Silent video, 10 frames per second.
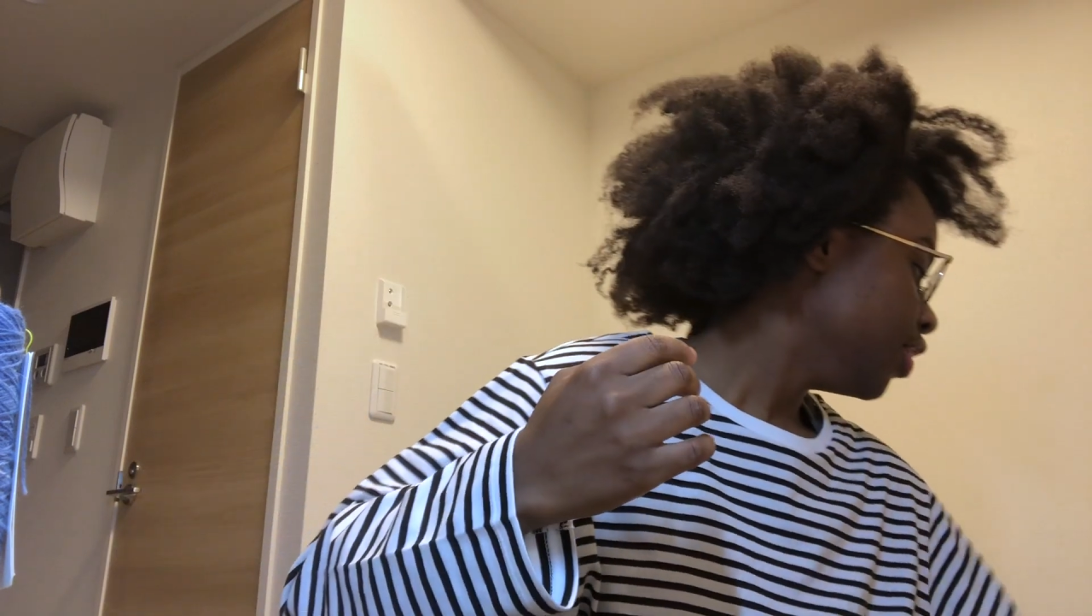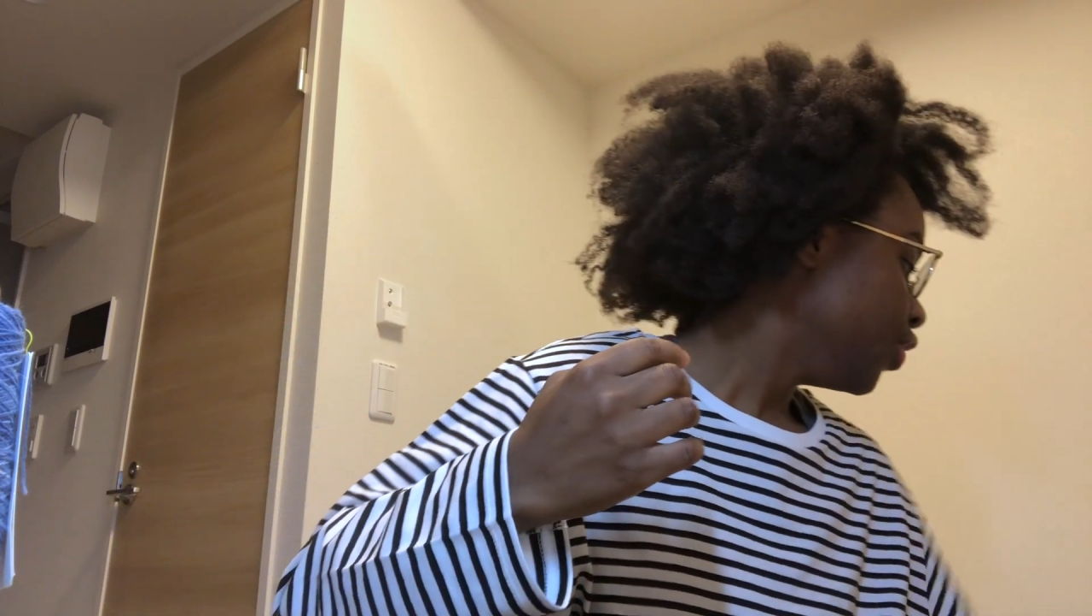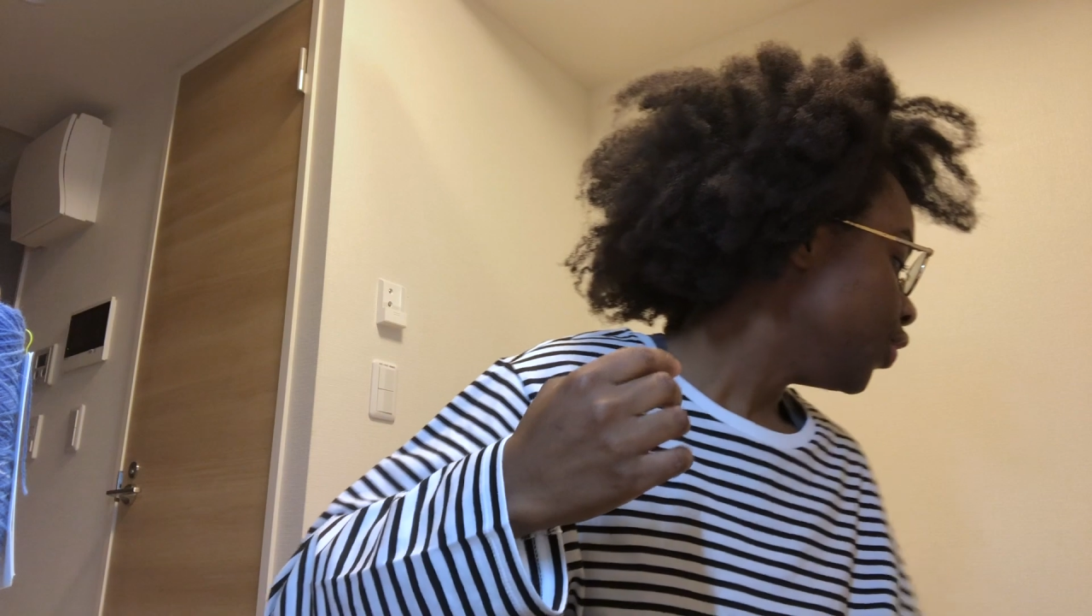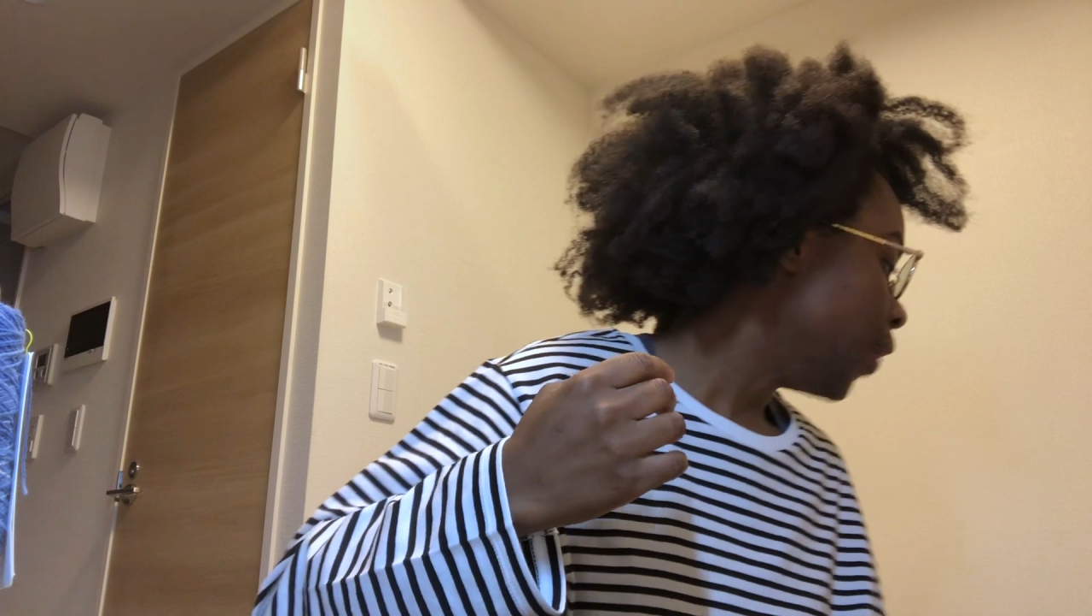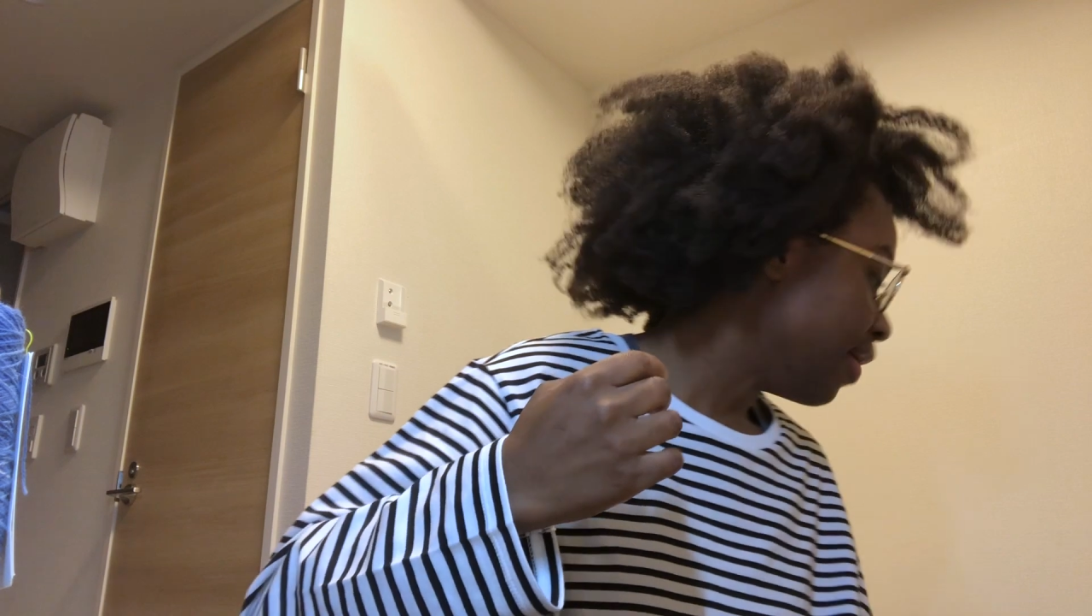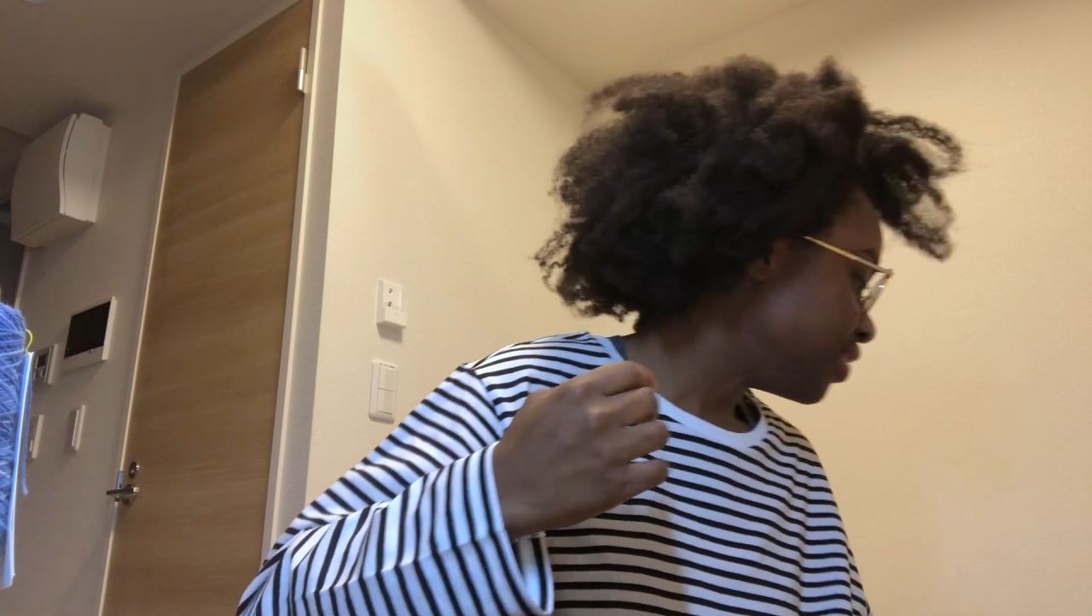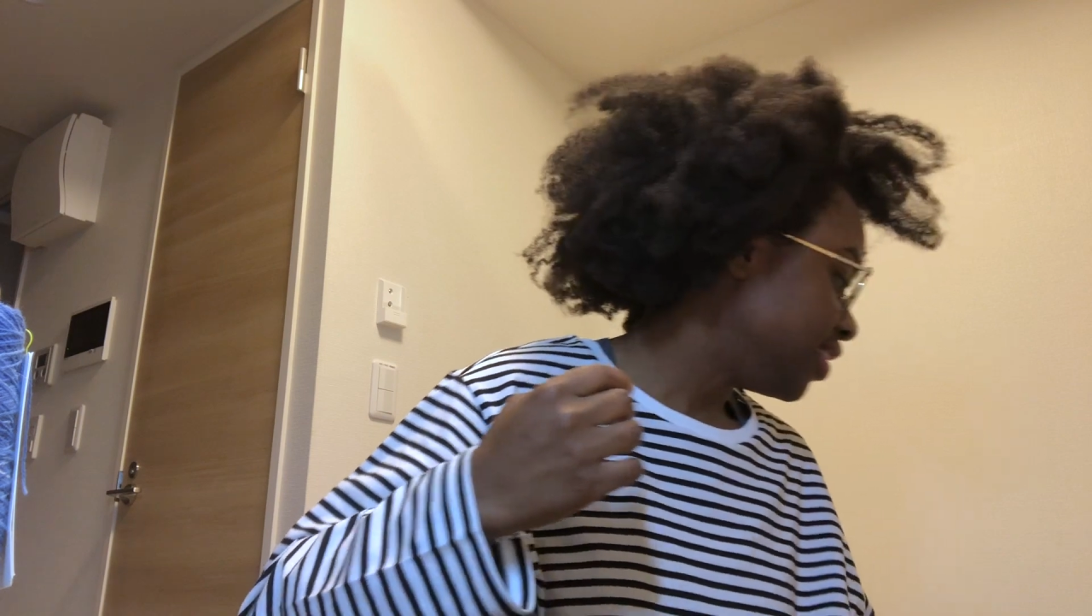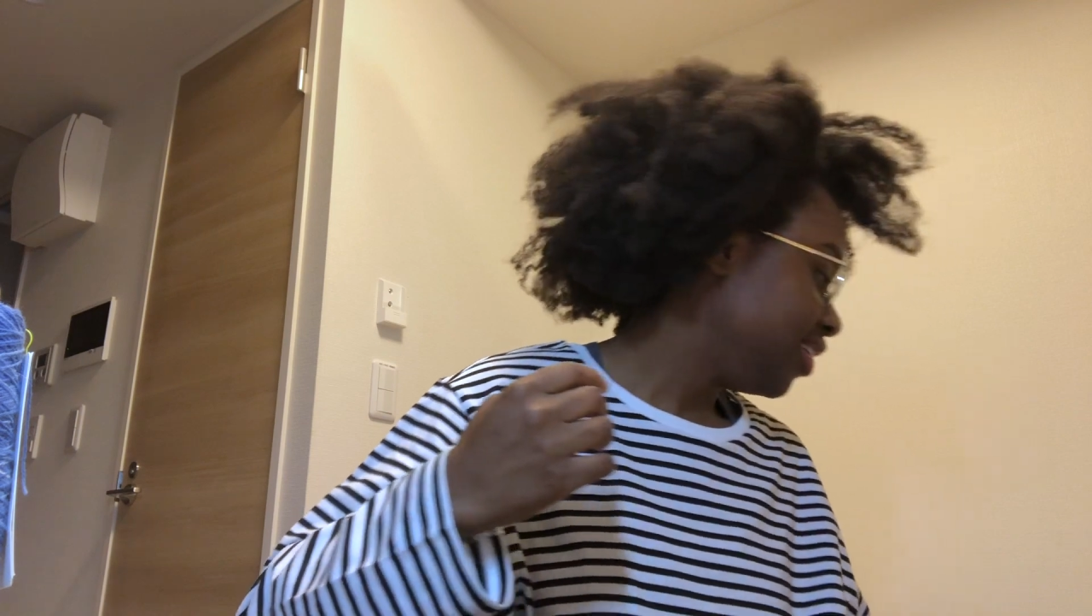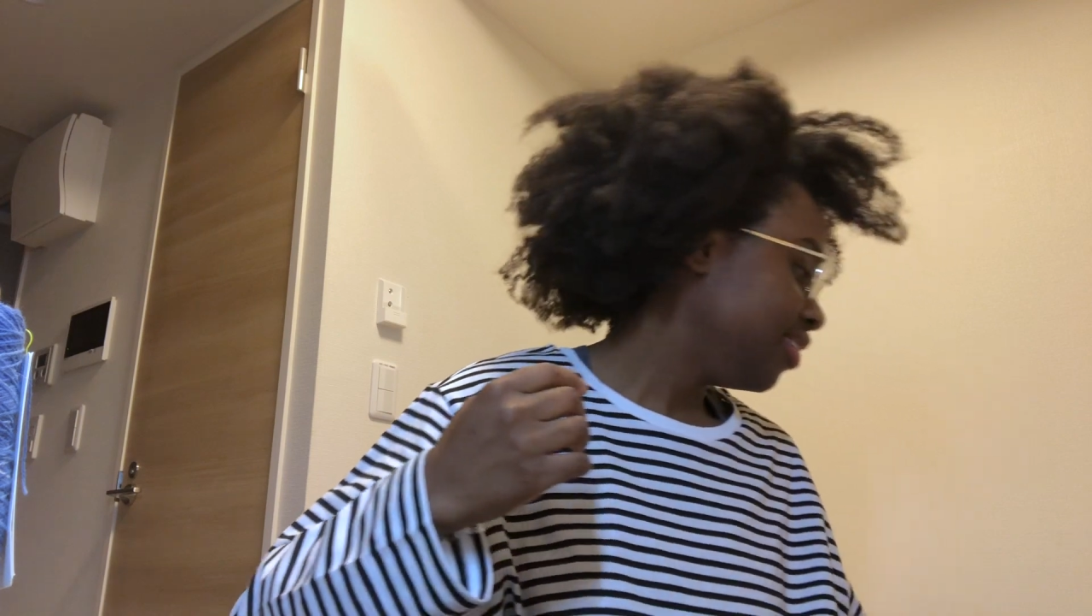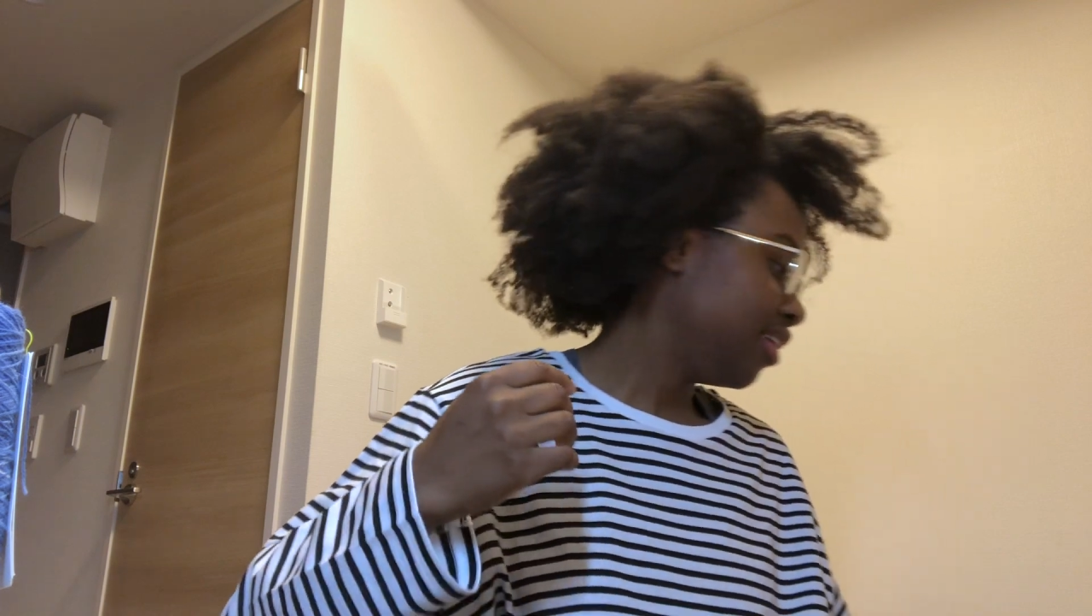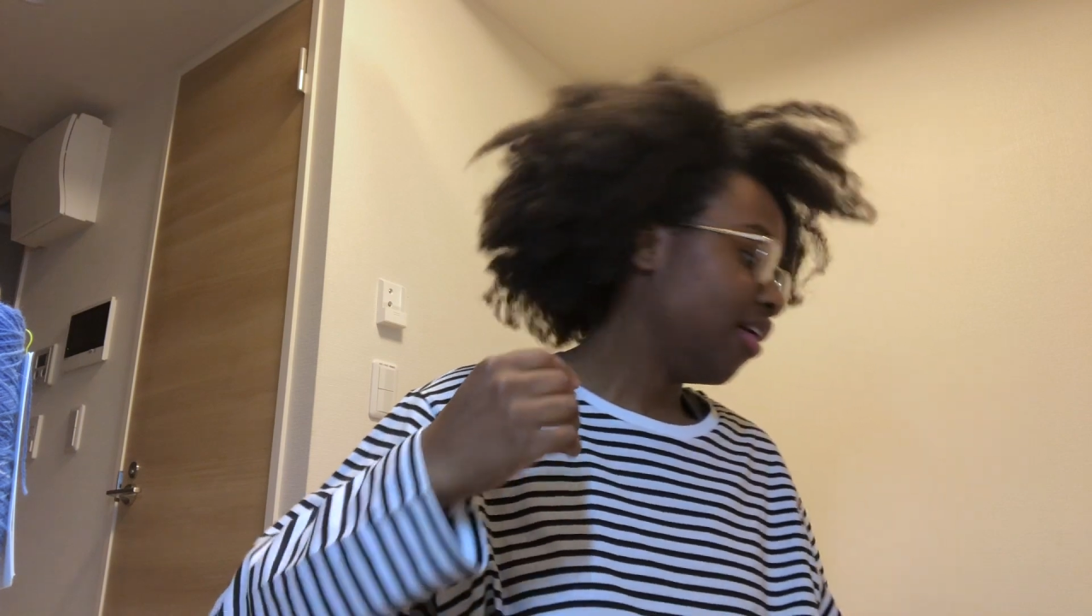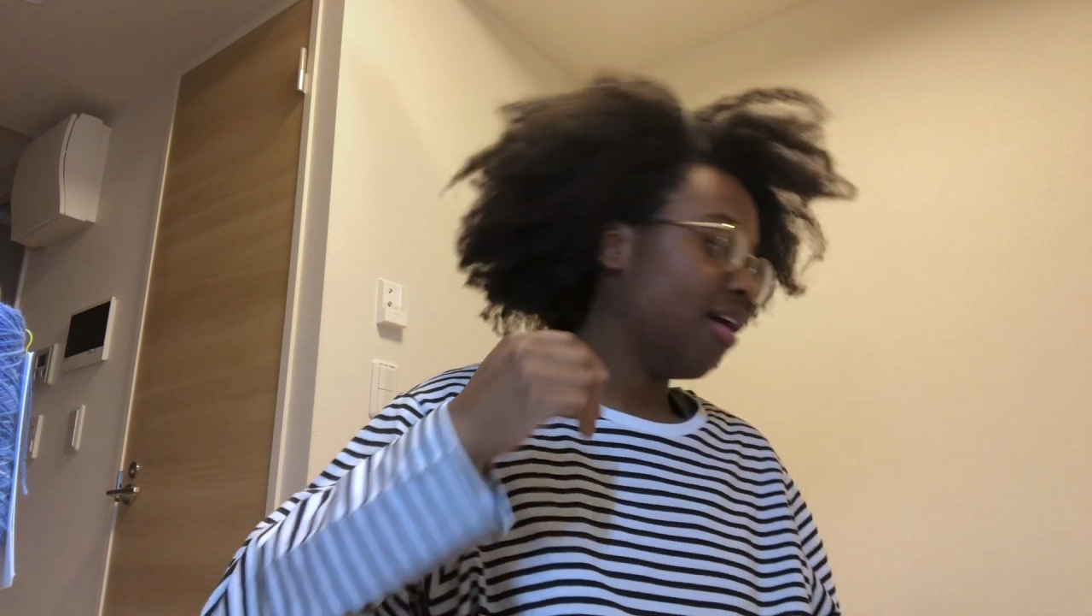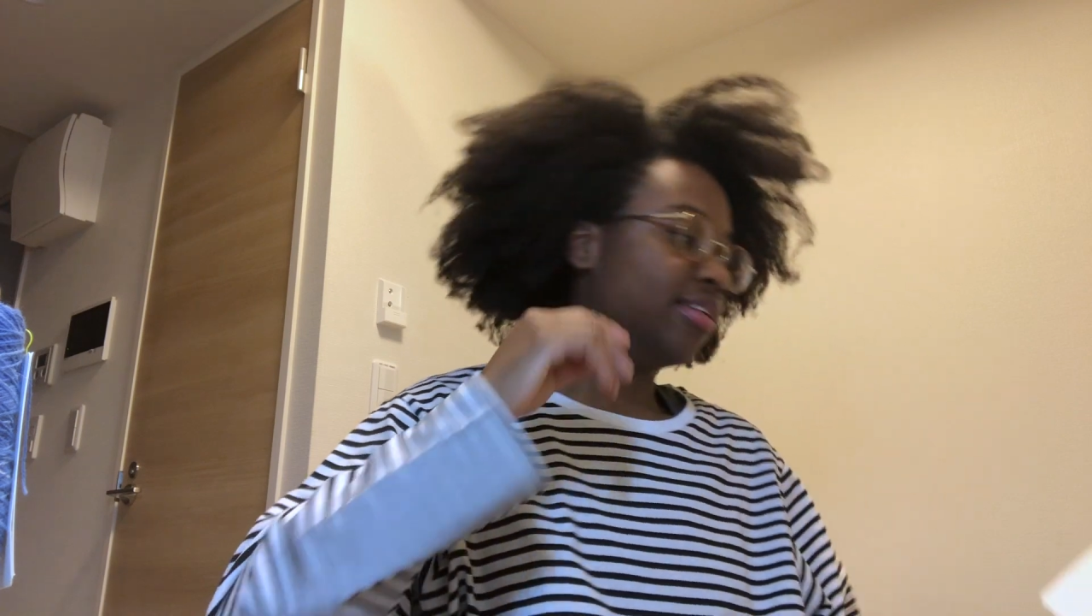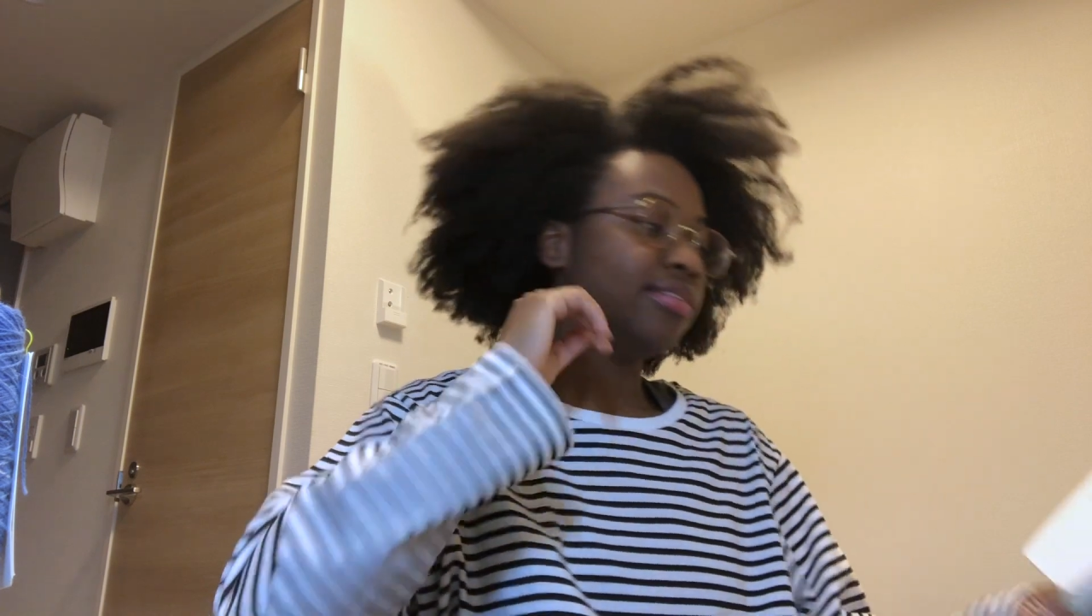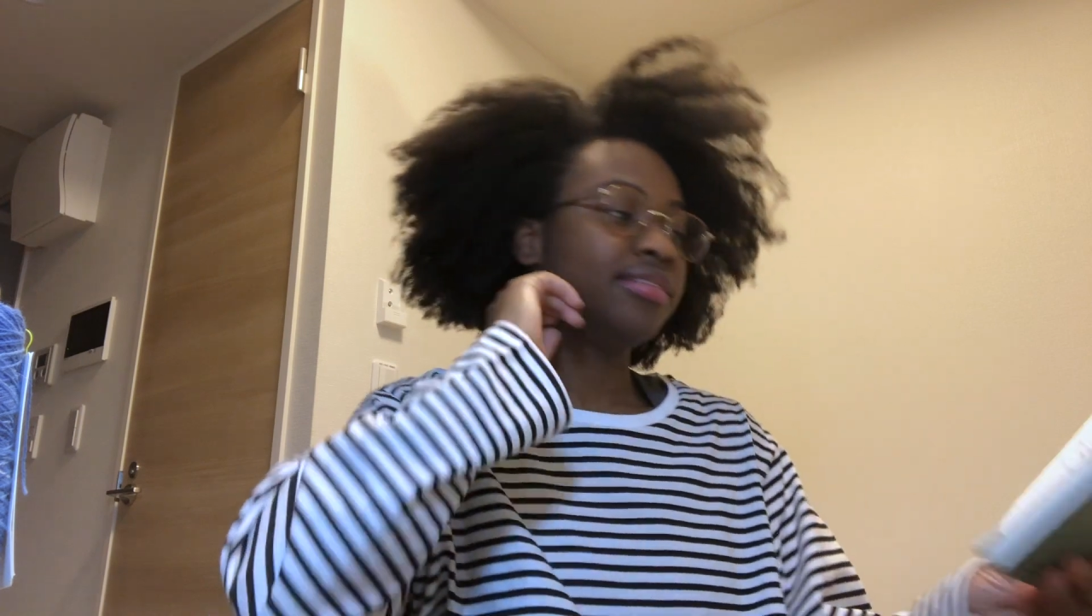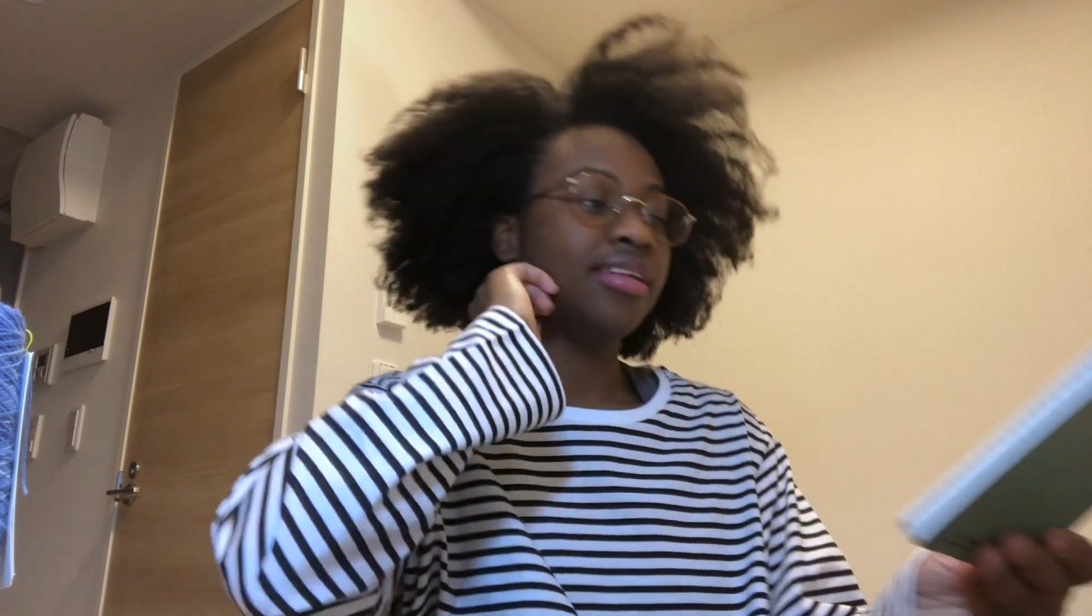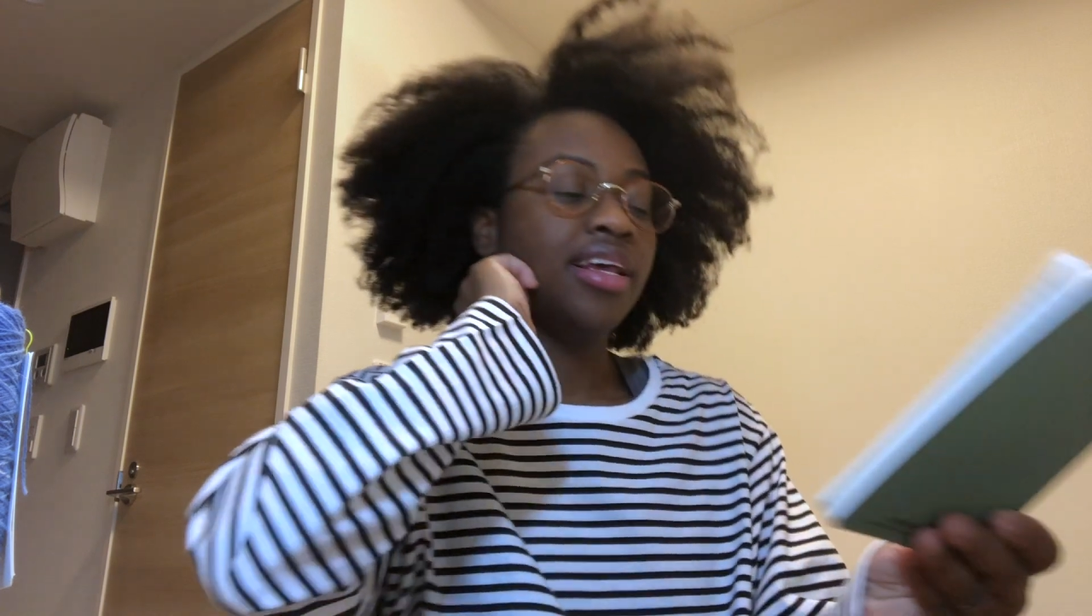You have seen the yarn.